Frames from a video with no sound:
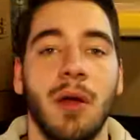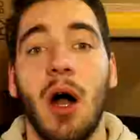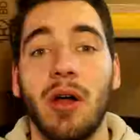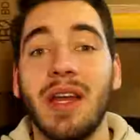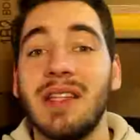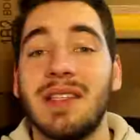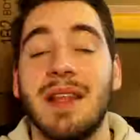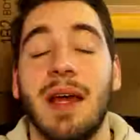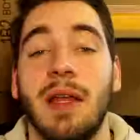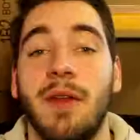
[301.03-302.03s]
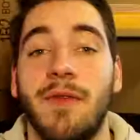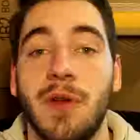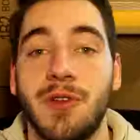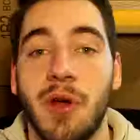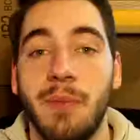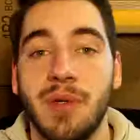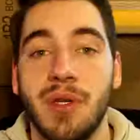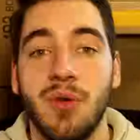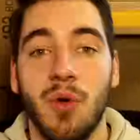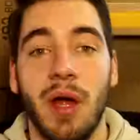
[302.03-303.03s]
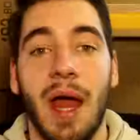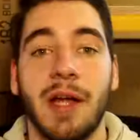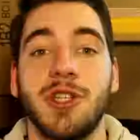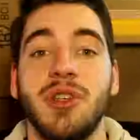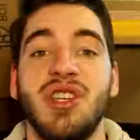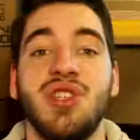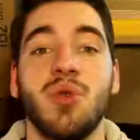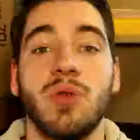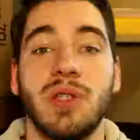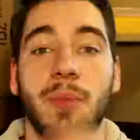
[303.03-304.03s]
I'll get into that in a future episode where I actually source the